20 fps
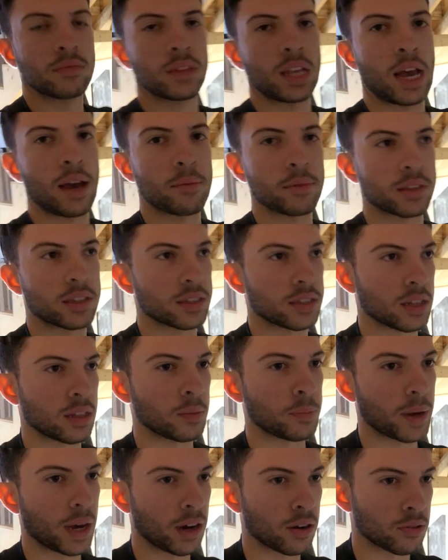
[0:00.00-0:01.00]
I meant to say the
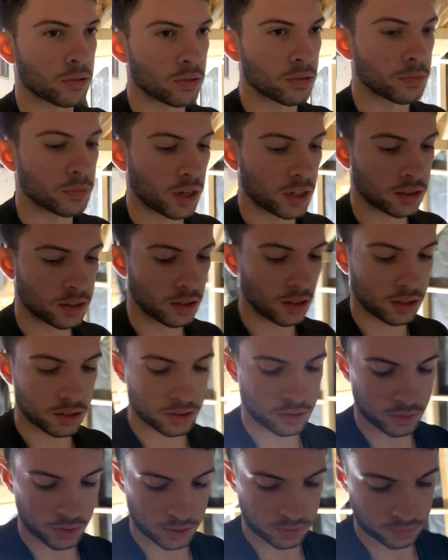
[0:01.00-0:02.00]
powder room, not the
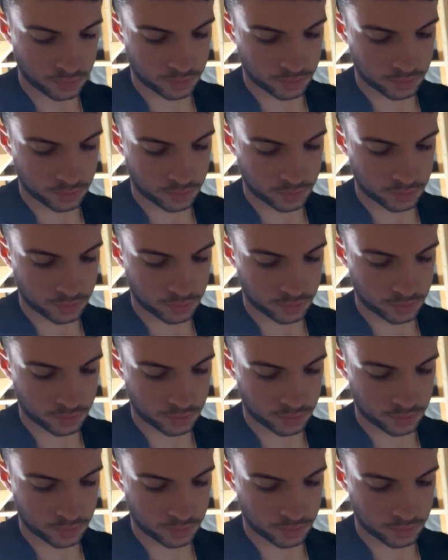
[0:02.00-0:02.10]
ensuite.